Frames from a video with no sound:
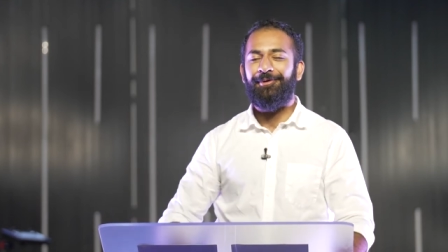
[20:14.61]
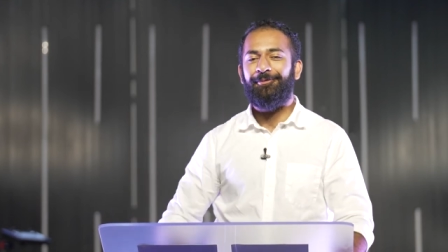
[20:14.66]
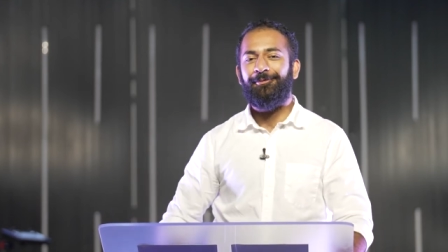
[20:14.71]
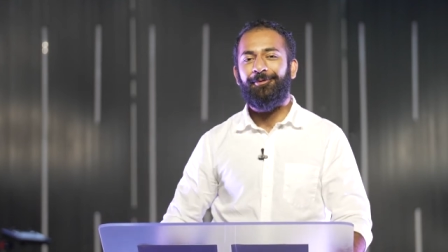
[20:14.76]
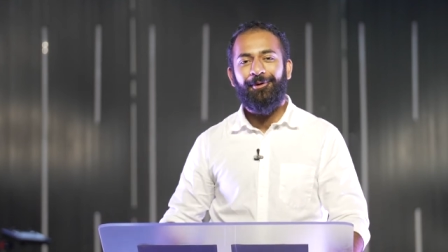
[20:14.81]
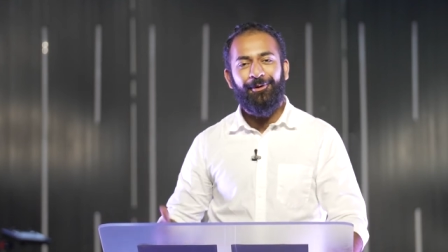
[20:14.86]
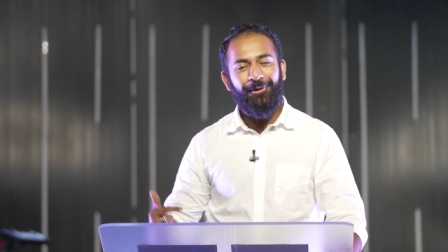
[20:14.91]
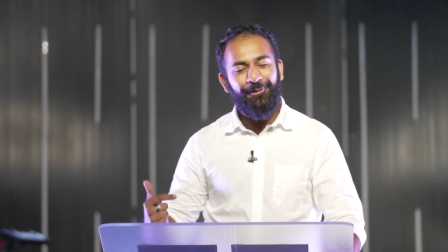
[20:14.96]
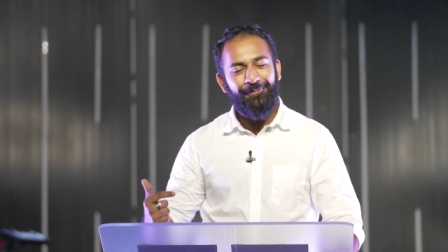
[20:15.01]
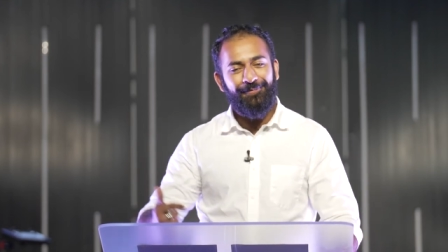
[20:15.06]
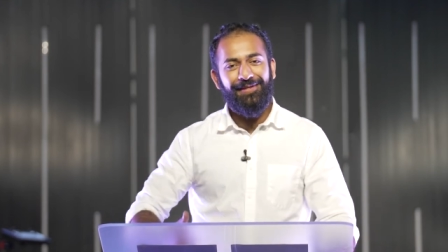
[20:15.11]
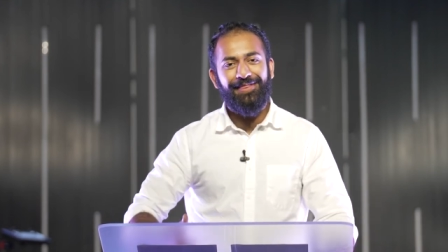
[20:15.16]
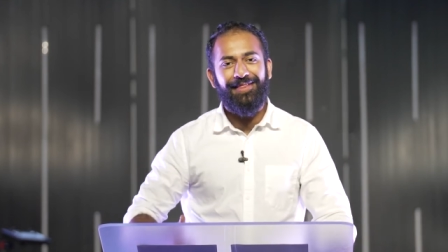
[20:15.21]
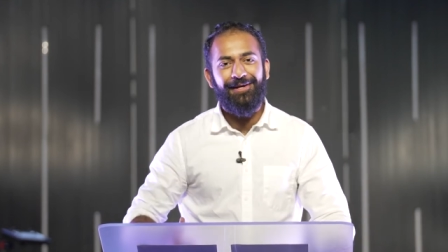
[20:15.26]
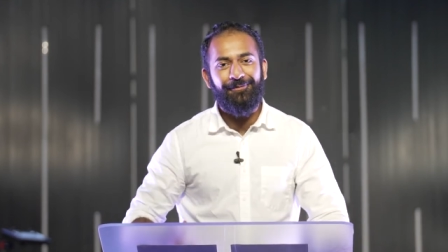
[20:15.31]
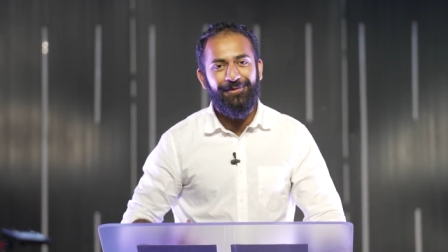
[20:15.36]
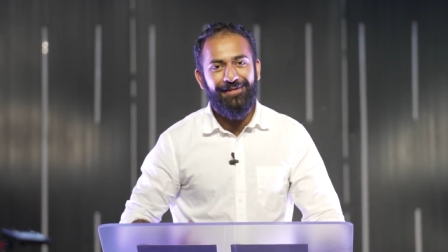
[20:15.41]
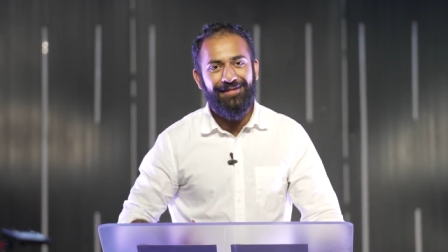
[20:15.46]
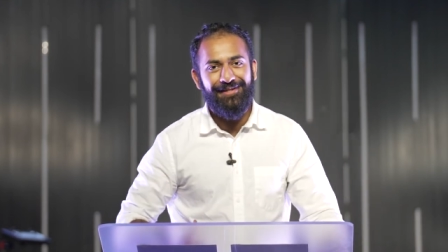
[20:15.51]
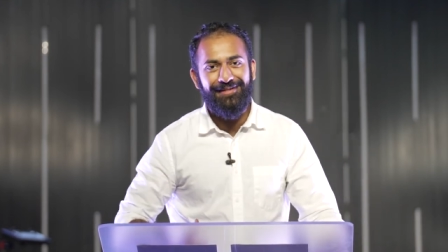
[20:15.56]
We're hoping
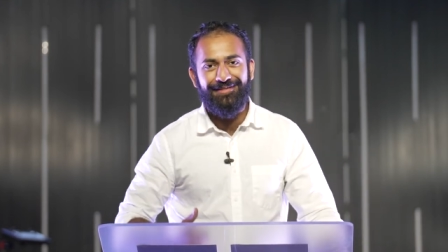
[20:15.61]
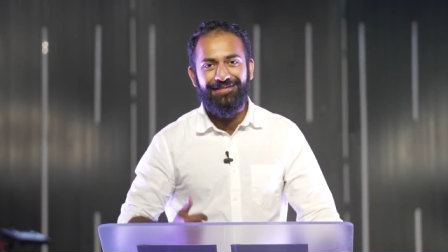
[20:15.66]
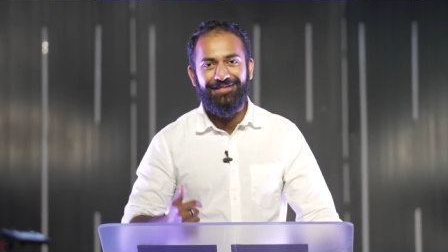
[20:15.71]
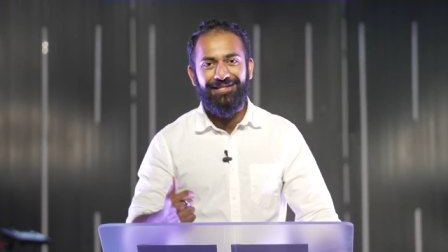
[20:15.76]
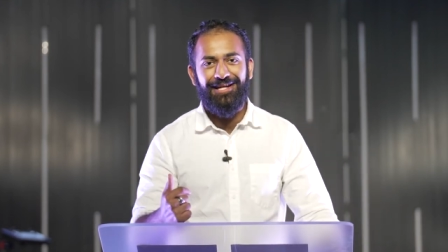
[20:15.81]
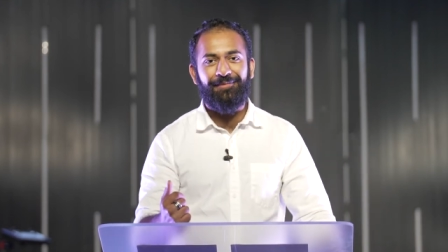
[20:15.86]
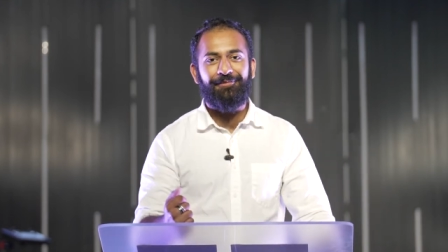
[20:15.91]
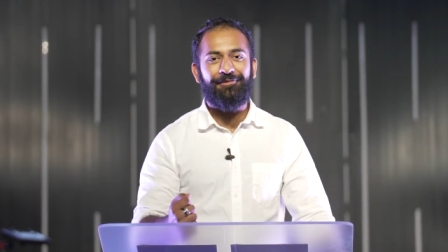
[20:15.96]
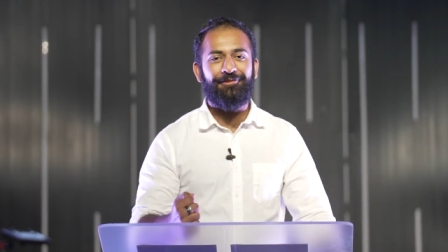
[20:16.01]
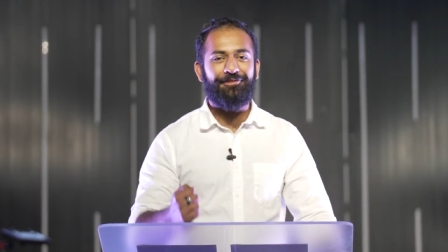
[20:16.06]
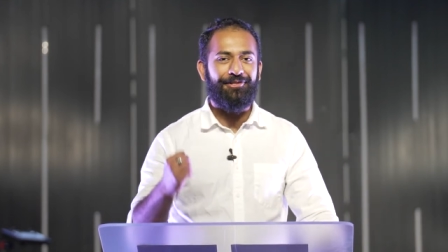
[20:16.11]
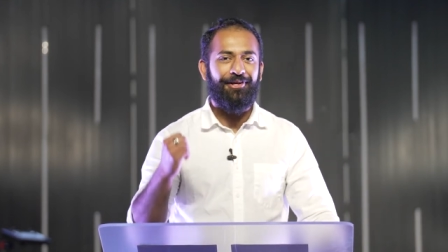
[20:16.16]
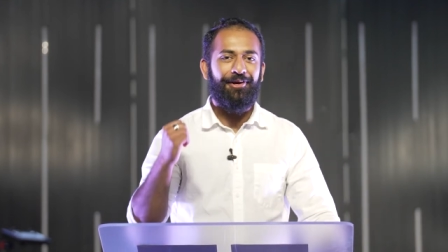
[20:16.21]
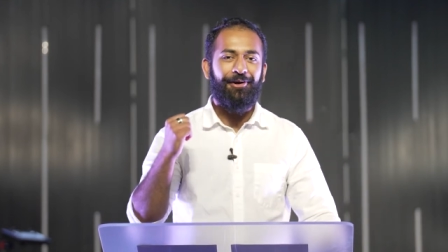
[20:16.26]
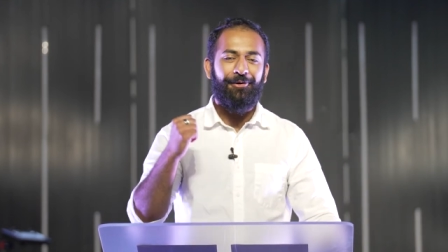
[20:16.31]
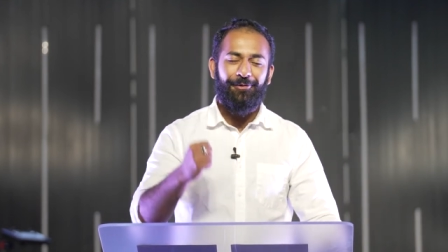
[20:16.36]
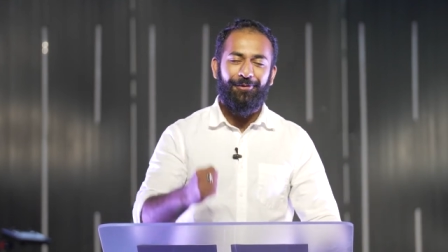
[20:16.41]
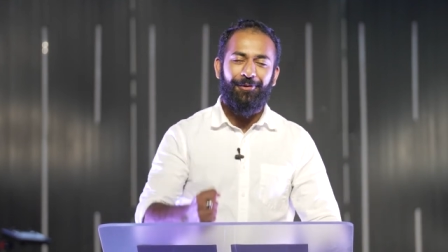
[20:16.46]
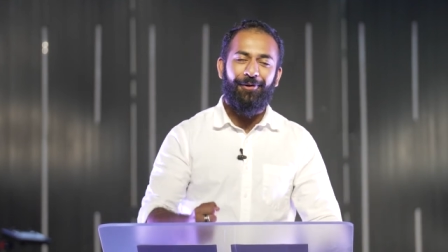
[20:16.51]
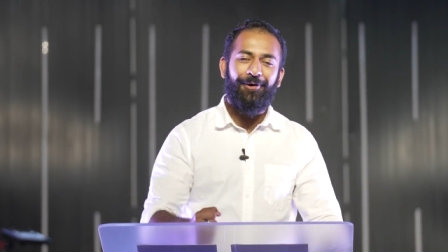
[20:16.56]
that we can establish
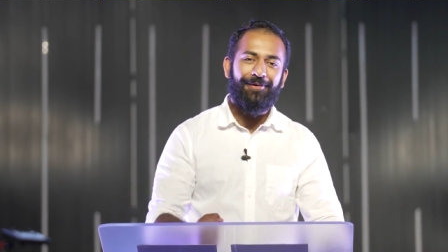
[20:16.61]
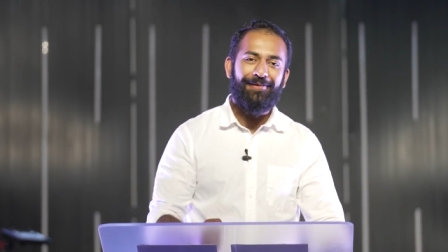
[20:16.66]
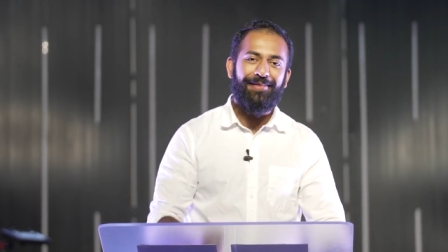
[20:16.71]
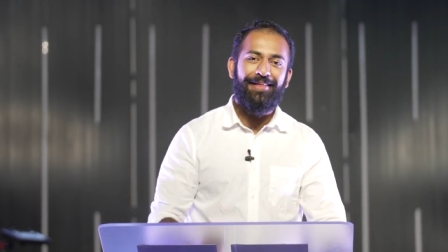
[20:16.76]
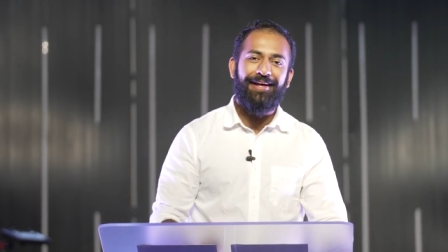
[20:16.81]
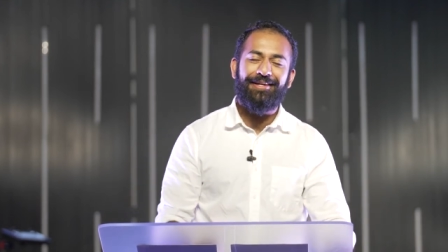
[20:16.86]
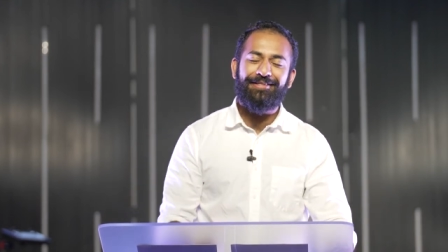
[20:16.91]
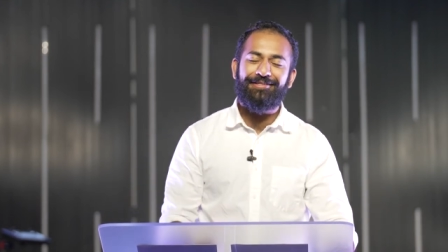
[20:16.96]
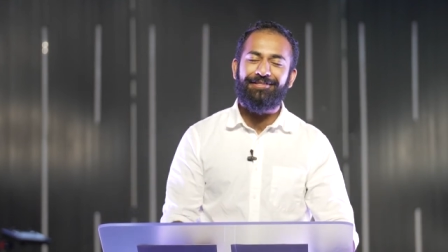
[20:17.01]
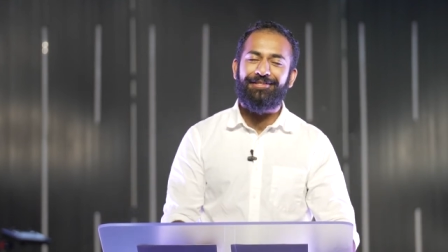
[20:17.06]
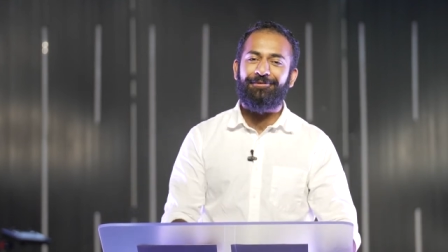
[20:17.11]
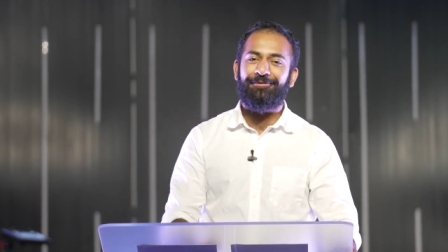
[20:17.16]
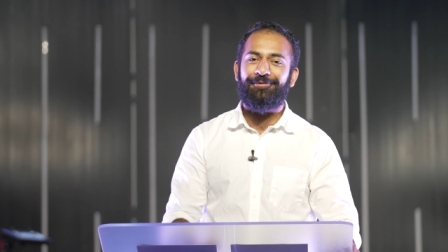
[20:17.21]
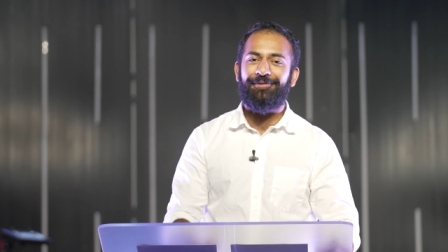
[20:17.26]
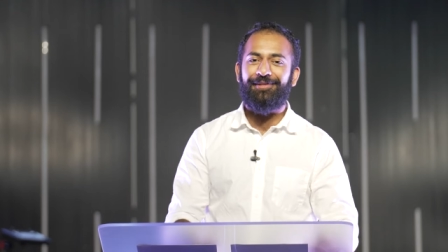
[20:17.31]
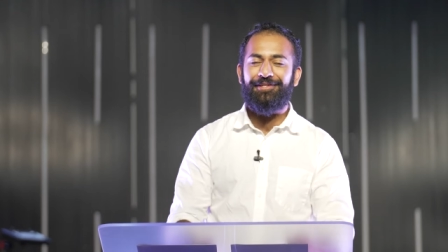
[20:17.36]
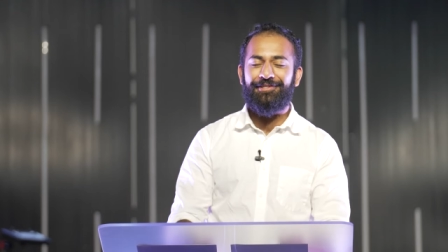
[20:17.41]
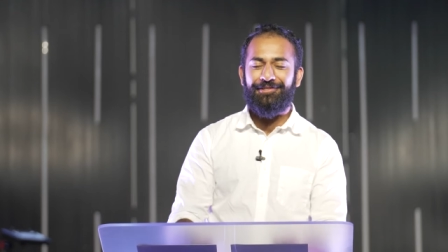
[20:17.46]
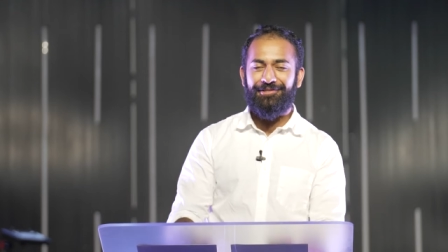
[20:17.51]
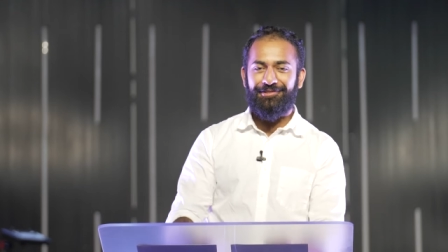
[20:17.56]
long lasting
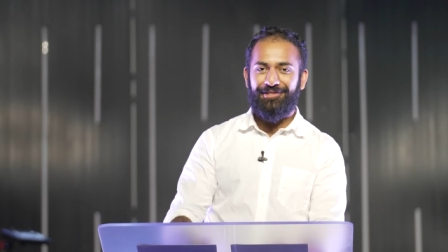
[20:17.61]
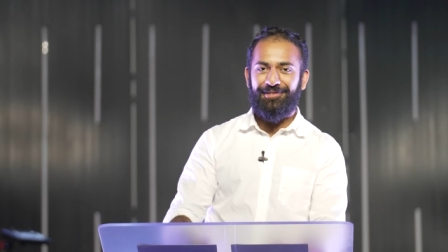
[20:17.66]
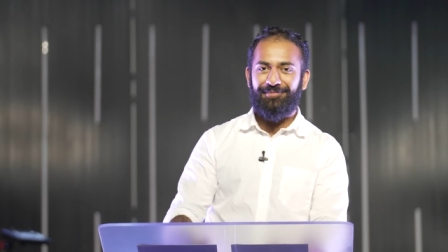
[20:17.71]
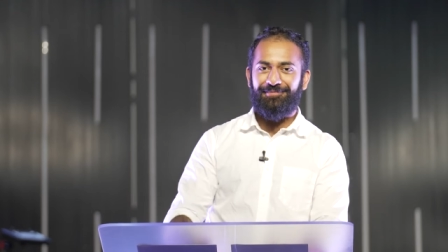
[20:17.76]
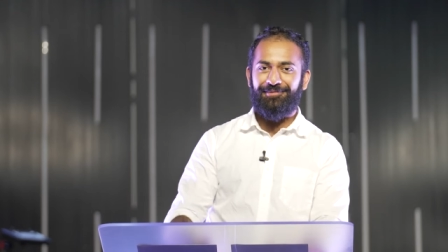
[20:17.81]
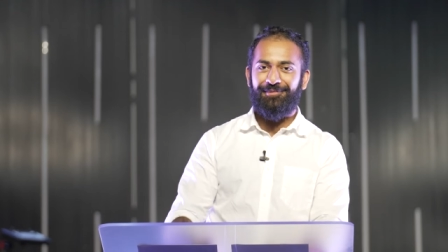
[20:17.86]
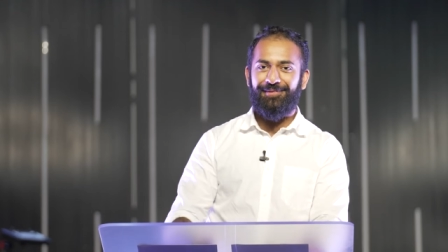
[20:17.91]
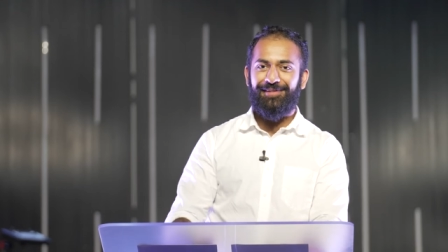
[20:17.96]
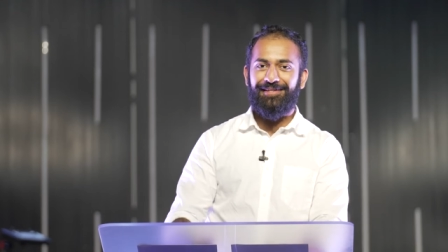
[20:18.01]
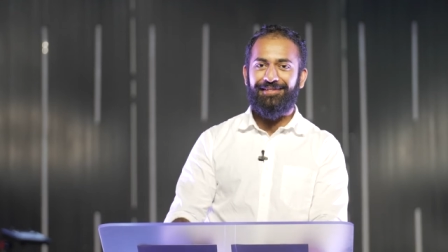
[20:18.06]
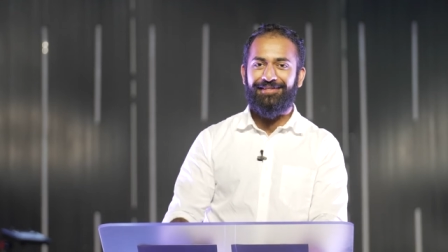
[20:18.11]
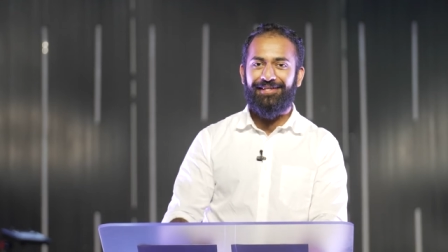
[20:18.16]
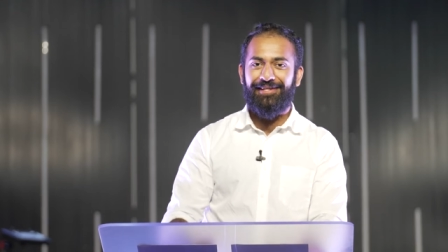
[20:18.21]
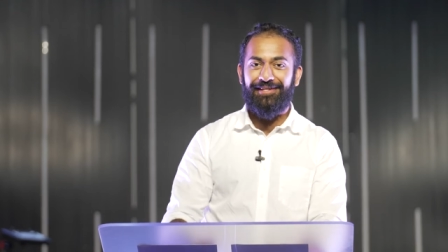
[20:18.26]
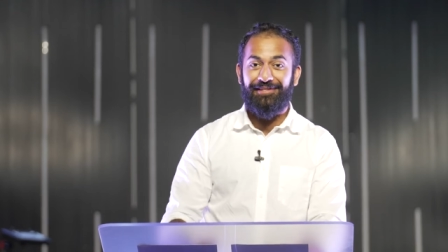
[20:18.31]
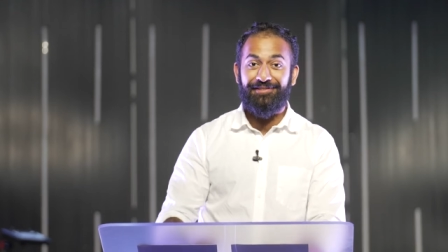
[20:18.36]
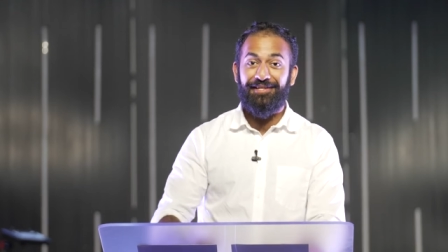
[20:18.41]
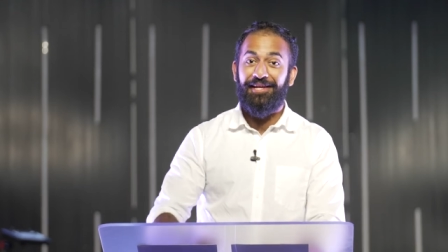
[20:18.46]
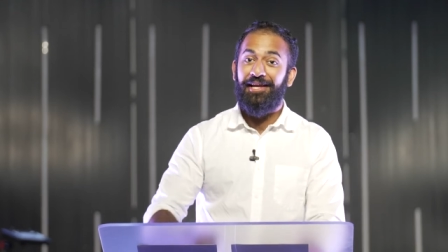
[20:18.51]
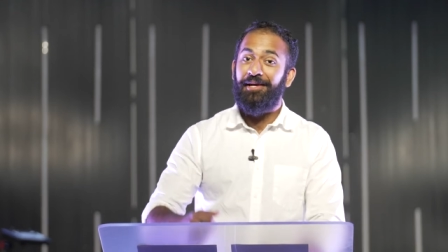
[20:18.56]
relationships with these
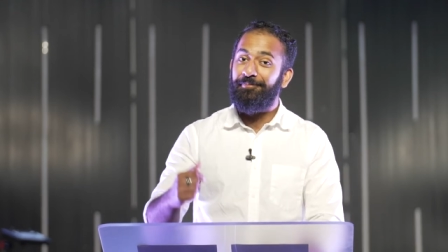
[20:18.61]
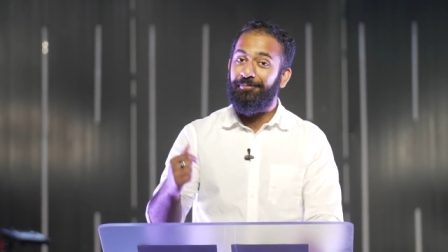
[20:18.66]
kids